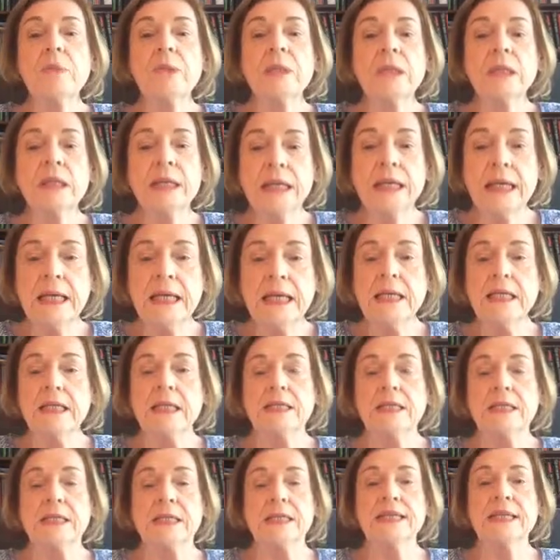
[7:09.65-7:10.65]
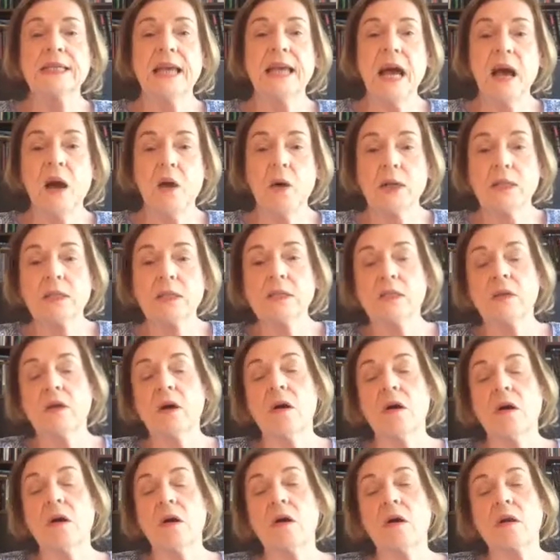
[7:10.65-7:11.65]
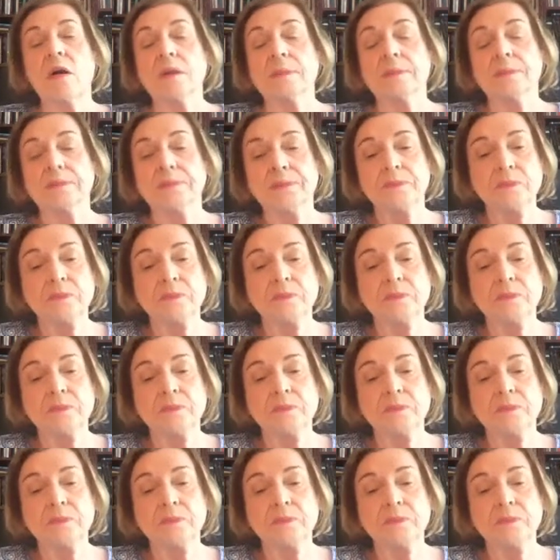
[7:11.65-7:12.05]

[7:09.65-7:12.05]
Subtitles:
pleased it's how it's gone.